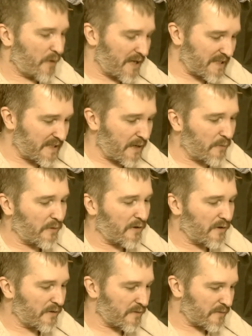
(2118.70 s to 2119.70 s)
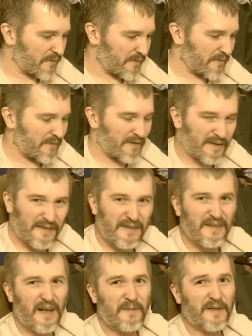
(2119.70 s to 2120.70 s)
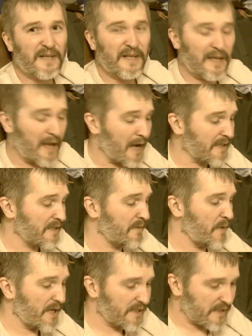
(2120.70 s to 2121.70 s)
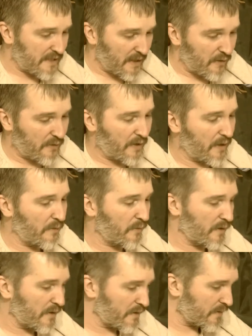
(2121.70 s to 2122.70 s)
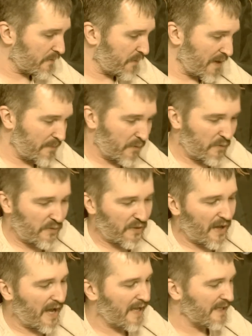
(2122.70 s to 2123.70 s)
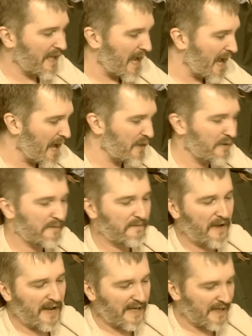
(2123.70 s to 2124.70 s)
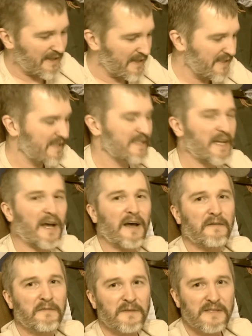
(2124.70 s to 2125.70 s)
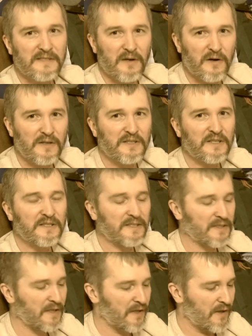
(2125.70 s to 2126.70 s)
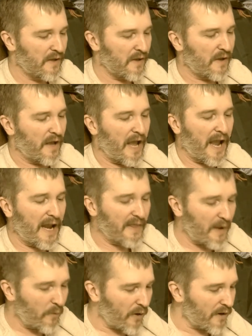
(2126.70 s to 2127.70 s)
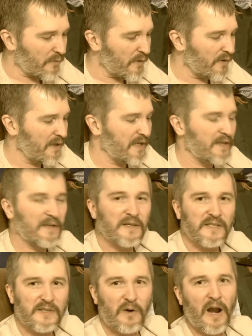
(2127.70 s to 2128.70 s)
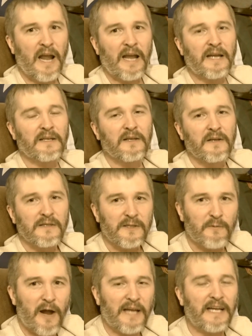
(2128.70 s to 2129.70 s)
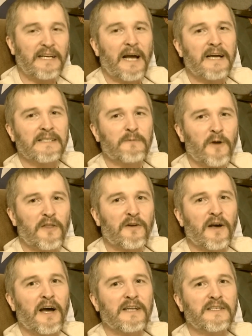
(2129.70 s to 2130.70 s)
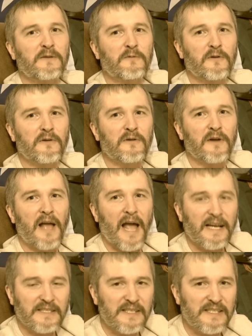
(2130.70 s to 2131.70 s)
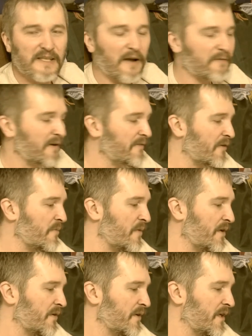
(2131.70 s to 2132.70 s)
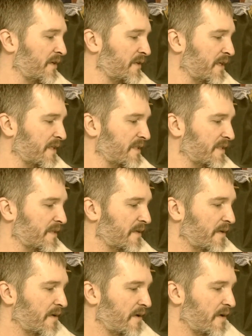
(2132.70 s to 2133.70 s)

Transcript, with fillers: plus there were, I mean, he actually mentions here there were people who thought, yeah, they're faking this stuff and the surgeons. A, they weren't really trained to recognize whether or not you were actually suffering from mental illness.